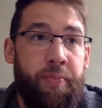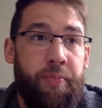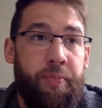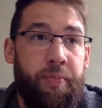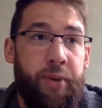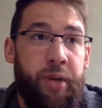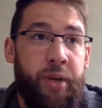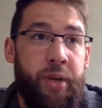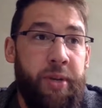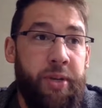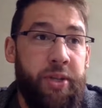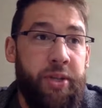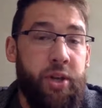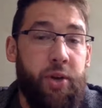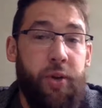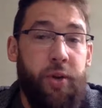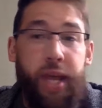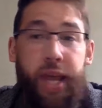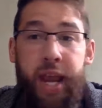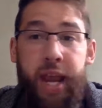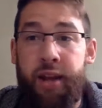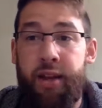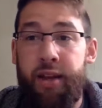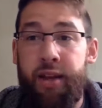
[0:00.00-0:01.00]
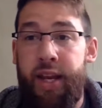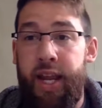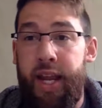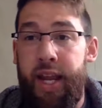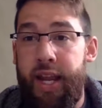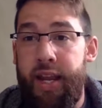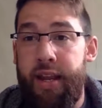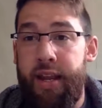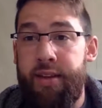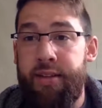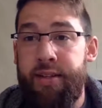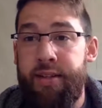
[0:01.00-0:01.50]
pretty much go hand in
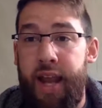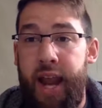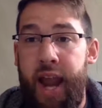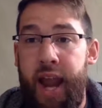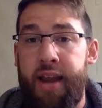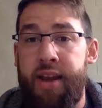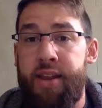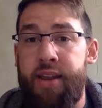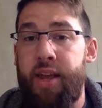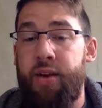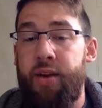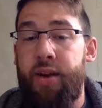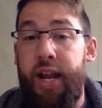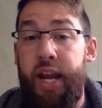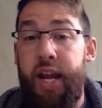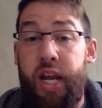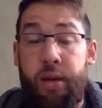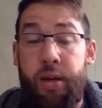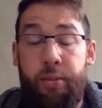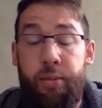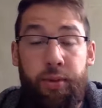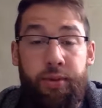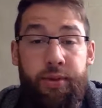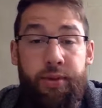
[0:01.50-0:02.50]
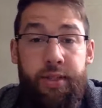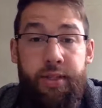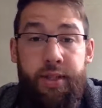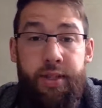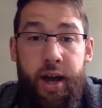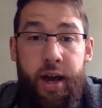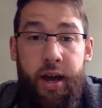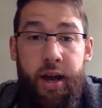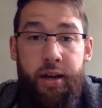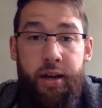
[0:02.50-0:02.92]
hand, and they're able to talk